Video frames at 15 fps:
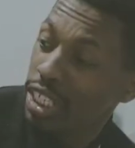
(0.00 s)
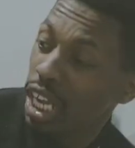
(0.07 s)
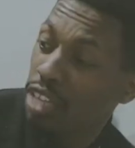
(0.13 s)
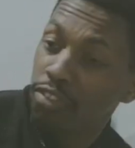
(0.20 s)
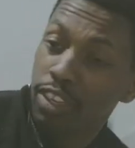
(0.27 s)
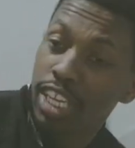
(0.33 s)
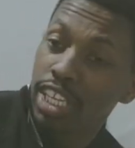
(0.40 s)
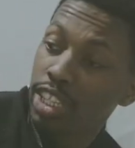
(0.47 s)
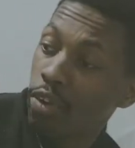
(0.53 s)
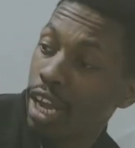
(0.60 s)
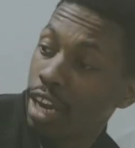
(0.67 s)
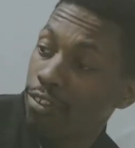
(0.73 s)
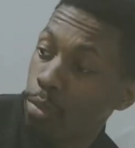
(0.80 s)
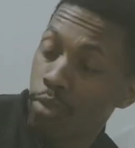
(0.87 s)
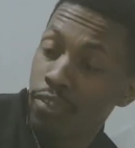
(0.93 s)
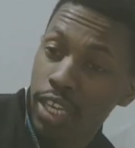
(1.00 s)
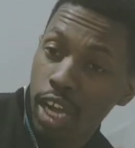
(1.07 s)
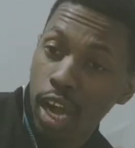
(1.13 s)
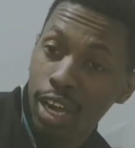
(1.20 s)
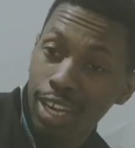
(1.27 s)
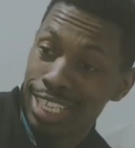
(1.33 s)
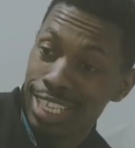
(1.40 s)
charge for getting thrown out of a moving
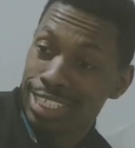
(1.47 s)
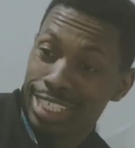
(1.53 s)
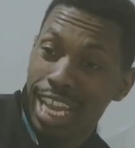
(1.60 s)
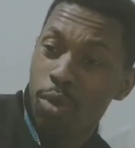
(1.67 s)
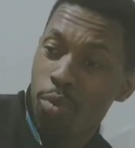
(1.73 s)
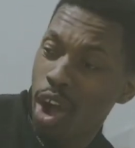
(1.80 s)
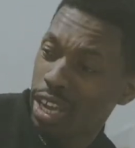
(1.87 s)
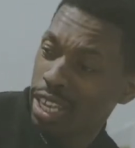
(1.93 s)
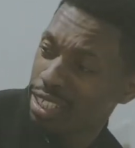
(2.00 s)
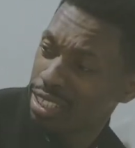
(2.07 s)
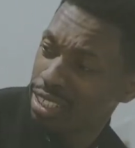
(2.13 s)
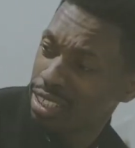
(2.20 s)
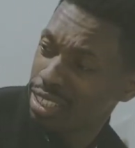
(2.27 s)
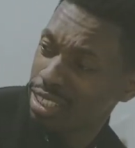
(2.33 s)
car? Jaywalking?